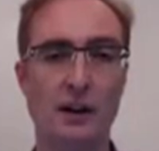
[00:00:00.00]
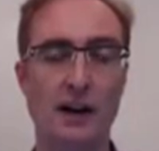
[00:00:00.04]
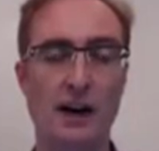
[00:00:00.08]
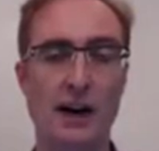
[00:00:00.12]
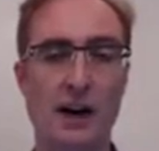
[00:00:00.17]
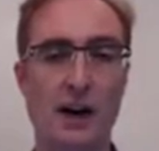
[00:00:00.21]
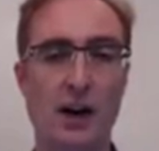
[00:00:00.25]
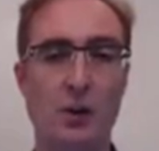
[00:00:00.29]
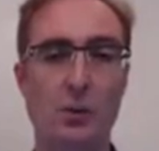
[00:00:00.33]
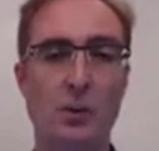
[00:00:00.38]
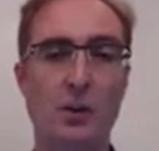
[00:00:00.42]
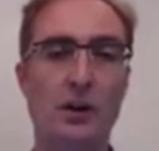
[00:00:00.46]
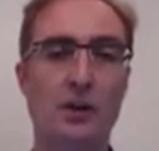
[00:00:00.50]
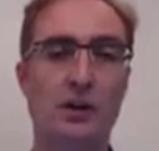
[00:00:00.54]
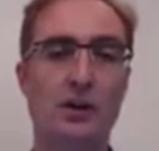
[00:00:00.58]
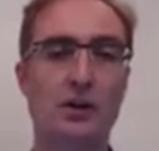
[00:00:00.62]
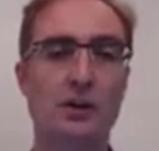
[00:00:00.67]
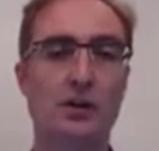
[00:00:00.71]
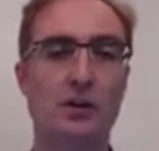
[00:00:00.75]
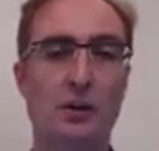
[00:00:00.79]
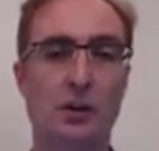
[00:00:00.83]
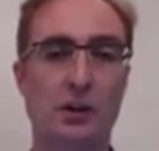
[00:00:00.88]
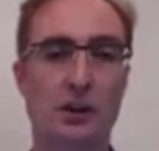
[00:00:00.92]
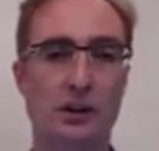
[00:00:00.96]
how are we going to
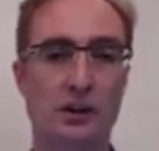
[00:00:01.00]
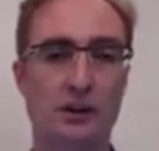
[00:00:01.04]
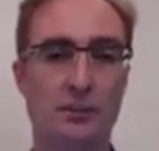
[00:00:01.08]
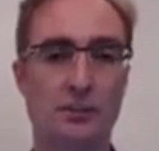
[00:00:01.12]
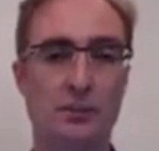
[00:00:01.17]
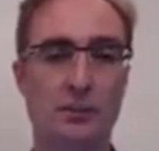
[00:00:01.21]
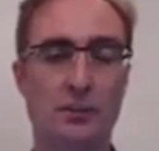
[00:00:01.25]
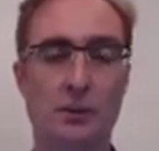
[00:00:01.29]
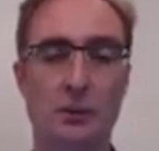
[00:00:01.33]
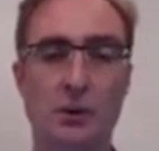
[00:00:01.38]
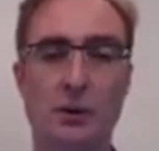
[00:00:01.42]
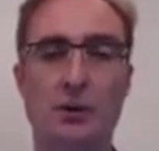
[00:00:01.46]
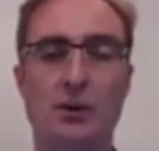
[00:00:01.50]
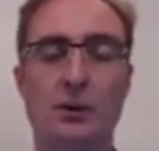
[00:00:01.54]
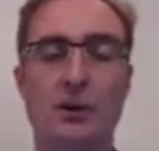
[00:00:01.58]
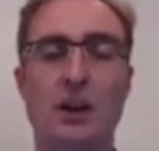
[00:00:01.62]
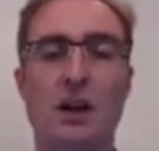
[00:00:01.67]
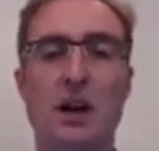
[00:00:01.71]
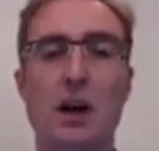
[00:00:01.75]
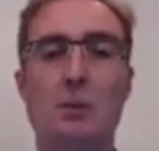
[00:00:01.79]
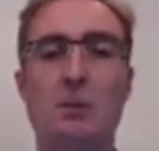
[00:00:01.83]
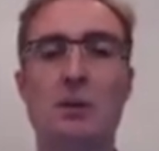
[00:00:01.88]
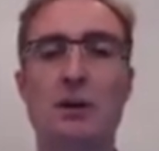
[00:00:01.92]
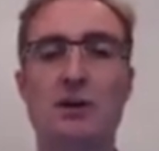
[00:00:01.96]
do it? Well, there are a
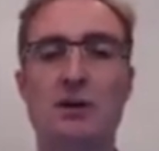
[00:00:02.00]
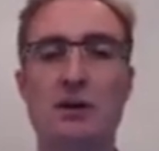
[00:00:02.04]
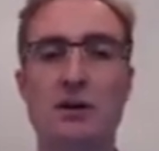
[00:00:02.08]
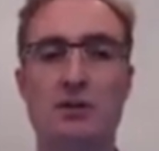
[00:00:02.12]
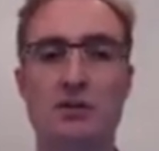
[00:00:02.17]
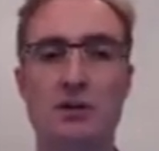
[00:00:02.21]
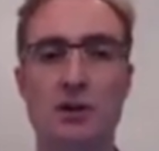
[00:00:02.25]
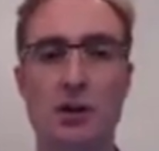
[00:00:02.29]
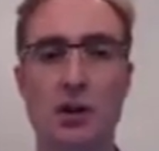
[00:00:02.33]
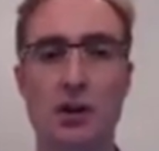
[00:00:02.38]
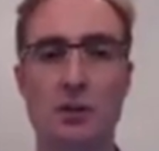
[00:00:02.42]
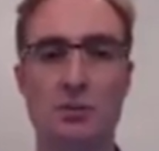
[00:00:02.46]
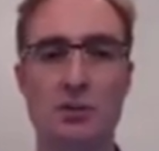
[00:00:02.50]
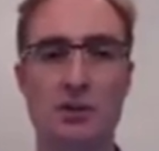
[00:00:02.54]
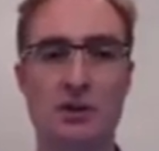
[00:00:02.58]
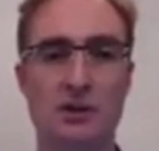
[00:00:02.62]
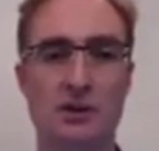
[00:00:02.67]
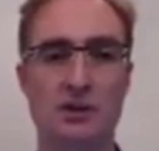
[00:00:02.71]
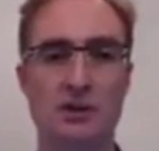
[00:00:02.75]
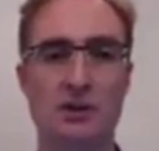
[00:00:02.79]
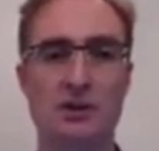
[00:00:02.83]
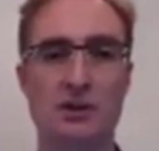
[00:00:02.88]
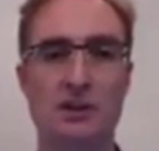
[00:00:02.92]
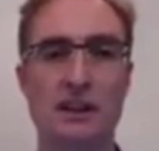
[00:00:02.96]
couple of different
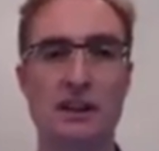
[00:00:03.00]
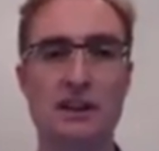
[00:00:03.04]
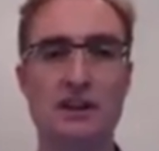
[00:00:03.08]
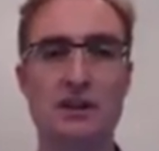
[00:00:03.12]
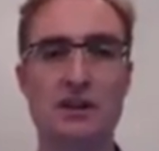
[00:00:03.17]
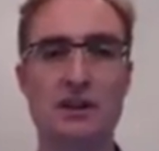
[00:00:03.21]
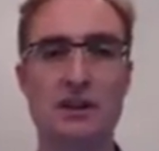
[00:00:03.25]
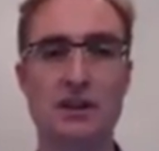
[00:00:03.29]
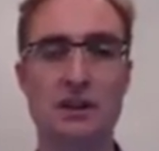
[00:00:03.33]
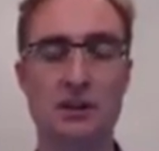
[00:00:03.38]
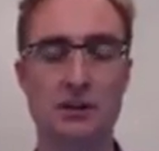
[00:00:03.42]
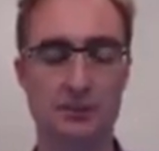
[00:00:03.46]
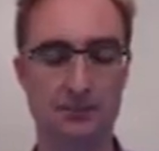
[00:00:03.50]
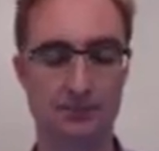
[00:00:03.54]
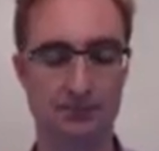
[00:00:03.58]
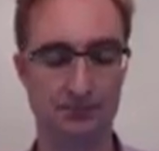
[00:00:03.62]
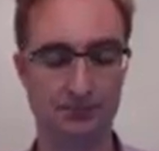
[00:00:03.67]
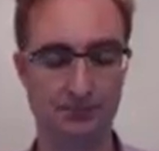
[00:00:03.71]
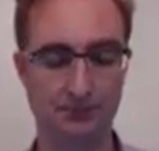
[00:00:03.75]
options. Let's see them.